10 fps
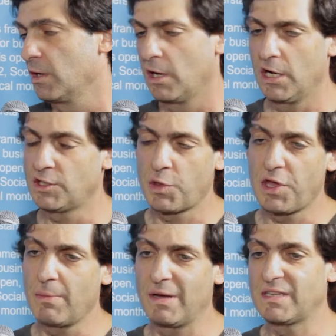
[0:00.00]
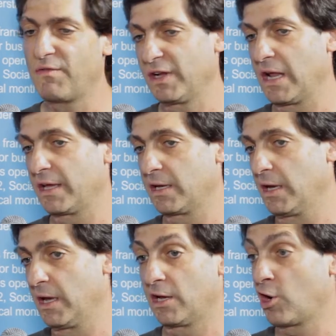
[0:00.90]
Uh, so think about something like
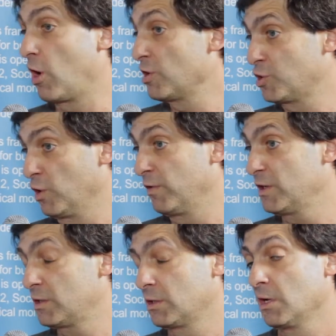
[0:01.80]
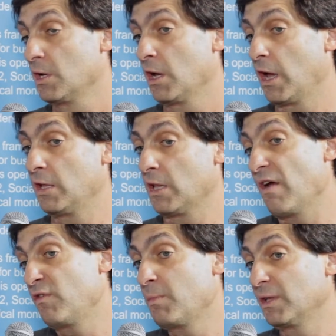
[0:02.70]
a car service, and
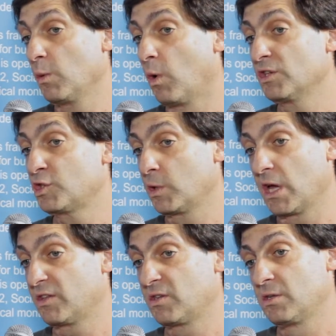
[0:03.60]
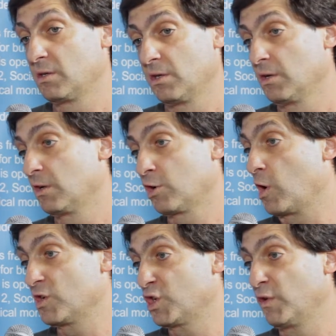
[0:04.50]
everybody wants to get
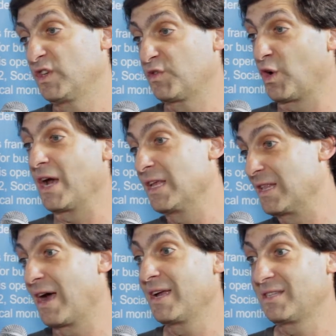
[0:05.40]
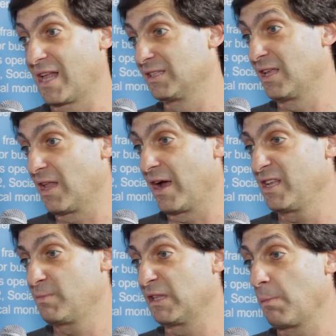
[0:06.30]
car service Friday night, Saturday
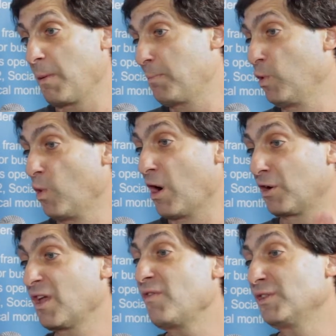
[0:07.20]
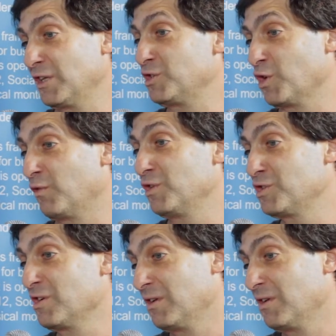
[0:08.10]
night, but the people who are giving this service